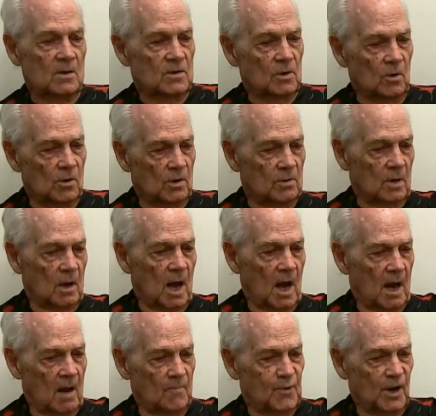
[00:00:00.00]
So
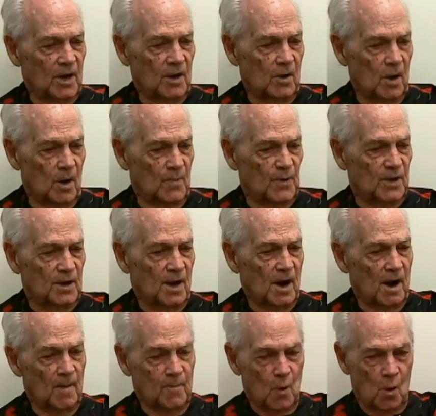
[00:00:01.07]
I'll pick you up at the
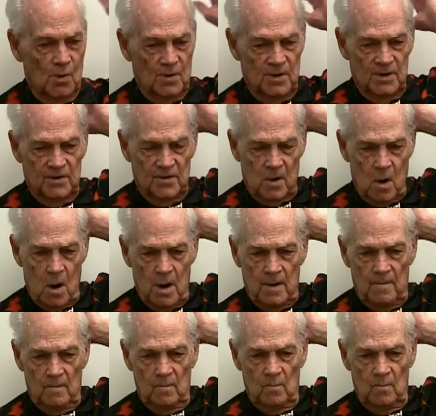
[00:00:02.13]
airport in Detroit